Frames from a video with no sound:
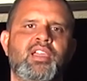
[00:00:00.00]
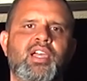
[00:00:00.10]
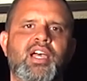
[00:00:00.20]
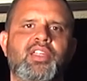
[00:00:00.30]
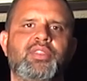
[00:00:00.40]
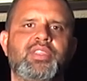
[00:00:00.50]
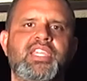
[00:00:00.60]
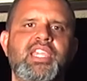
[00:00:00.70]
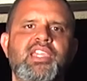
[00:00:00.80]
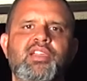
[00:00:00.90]
Uh, the
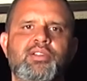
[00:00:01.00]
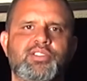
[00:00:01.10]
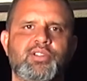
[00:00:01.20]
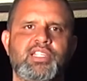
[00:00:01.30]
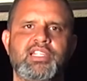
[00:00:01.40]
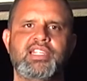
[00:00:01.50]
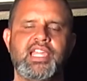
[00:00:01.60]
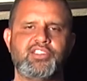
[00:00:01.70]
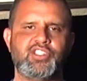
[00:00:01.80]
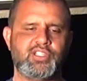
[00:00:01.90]
key here is early
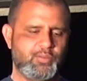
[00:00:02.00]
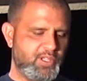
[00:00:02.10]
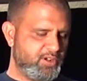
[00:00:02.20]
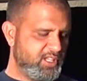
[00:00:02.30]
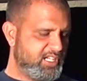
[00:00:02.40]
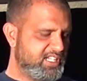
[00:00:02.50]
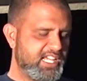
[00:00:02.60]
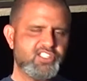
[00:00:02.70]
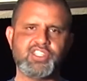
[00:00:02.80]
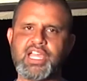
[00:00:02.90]
detection. With early
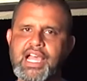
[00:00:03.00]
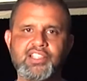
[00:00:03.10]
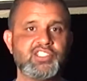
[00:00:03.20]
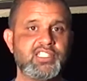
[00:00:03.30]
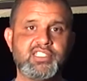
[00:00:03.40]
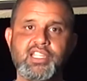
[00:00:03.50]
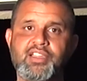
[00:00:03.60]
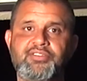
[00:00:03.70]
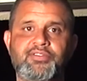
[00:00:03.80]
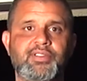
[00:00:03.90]
detection, the Hodgkin
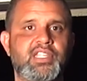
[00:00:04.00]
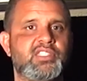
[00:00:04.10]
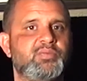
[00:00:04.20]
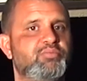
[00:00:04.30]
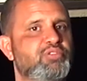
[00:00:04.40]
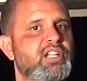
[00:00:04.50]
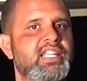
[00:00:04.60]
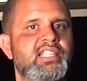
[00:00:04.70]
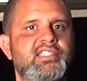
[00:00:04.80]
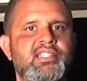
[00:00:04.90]
stuff, it's pretty
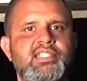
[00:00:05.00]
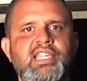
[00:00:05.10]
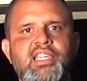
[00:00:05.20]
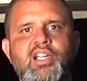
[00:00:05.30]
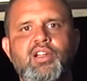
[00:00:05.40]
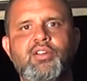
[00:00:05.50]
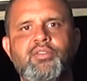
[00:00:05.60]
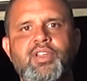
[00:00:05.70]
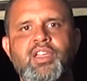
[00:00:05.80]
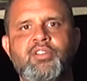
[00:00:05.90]
easy to take care
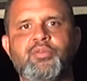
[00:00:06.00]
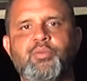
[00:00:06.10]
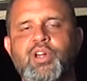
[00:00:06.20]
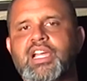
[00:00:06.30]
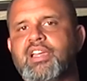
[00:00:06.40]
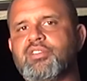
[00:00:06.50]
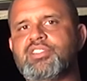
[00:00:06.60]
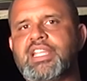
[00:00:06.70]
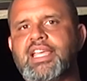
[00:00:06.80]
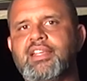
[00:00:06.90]
of. From what I
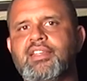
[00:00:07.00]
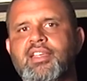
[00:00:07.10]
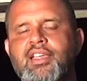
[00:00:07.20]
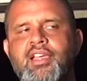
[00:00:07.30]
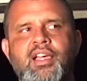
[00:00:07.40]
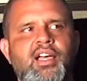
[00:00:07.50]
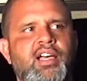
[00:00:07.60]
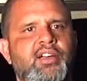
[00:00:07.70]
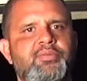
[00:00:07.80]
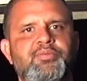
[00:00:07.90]
understand, a
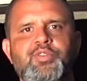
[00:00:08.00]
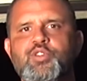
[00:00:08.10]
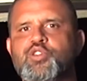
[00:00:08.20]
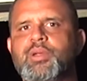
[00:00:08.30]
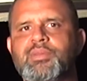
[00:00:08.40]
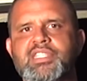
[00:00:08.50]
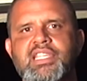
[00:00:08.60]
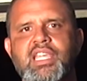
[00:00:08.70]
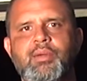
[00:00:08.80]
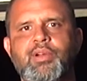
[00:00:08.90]
uh, few treatments of
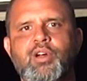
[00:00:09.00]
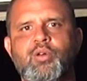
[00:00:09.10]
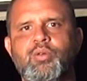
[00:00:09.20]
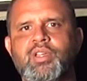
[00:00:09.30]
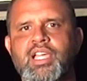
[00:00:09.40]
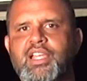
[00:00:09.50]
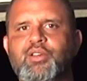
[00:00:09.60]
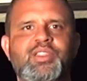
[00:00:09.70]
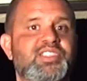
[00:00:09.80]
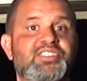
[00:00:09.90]
chemo. I
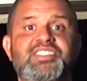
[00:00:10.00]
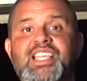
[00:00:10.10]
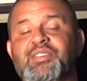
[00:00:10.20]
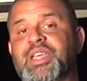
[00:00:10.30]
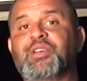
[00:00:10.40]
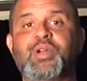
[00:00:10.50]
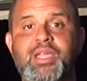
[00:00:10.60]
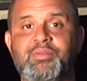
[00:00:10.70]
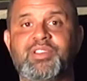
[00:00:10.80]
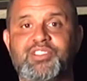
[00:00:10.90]
know that doesn't sound that
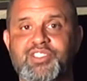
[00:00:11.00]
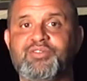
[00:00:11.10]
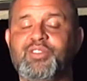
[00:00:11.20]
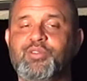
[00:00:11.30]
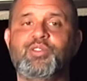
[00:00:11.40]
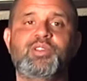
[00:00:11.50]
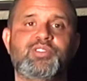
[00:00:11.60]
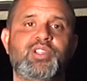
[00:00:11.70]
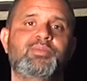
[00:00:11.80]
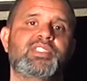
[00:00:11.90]
great, but just a few
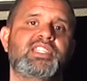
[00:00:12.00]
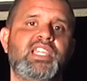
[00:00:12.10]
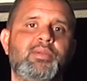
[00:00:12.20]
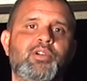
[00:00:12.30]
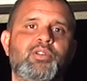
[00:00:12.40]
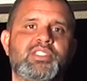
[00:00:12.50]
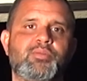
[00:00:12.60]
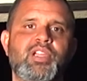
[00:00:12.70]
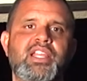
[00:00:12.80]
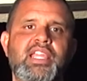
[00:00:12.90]
treatments of chemo and
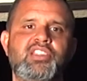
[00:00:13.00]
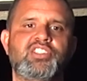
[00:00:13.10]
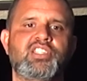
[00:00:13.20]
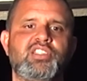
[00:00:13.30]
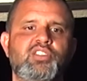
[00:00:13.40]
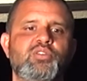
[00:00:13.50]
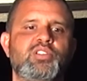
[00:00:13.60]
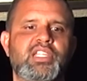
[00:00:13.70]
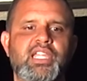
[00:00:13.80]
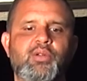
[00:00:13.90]
some radiation can
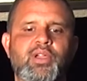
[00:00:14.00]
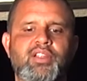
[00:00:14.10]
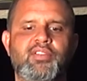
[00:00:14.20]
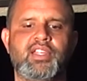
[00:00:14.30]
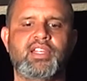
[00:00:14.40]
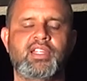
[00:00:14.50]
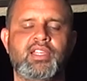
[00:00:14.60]
usually get rid of it.